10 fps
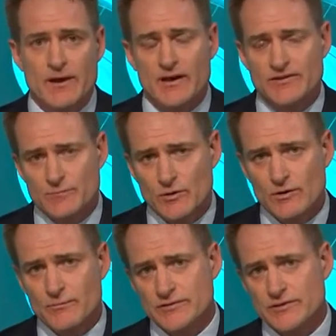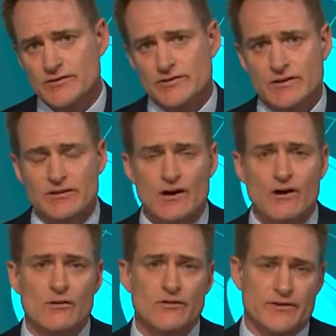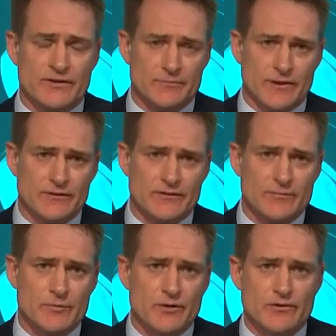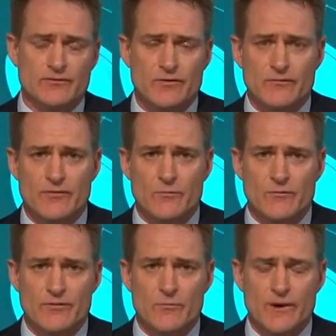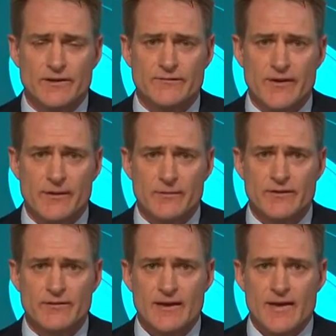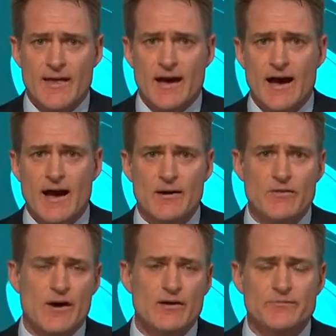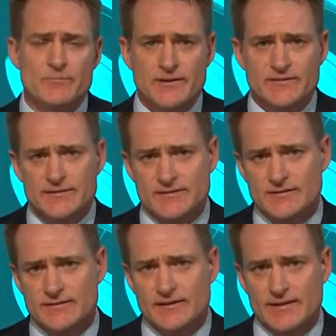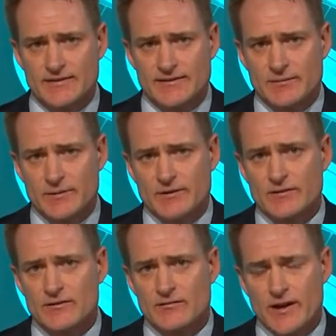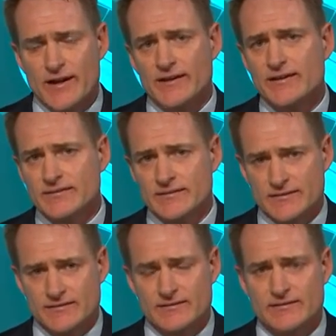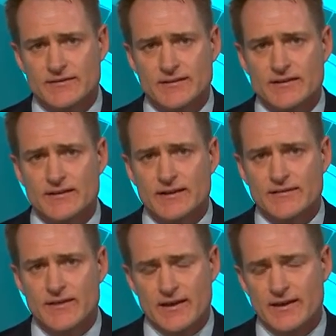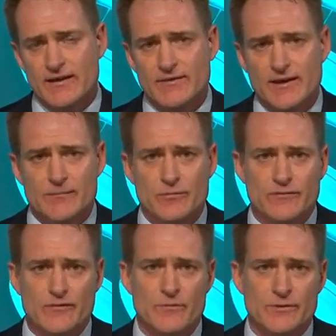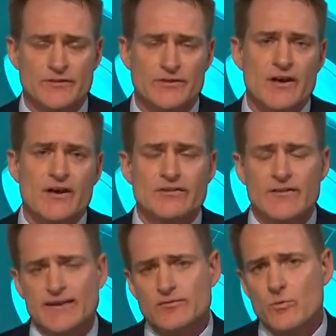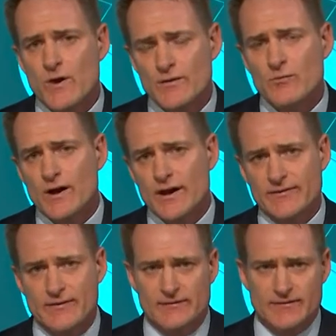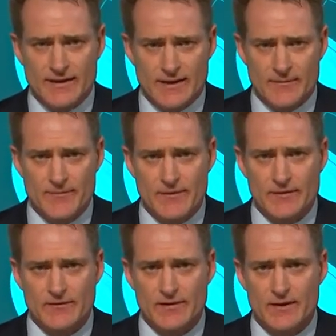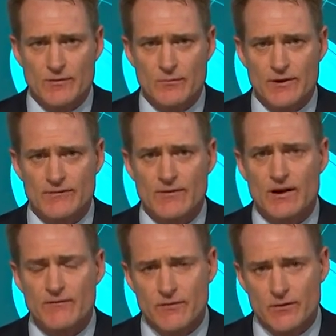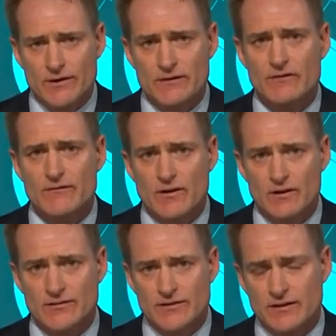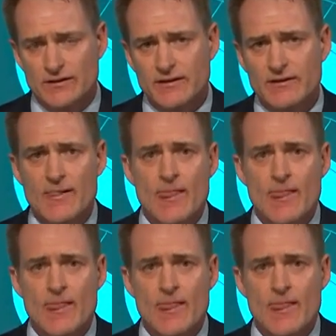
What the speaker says: a smaller position in Coles that has been demerged from Wesfarmers. And those businesses exhibit greater consistency in their performance. So that's one way that we've avoided volatility.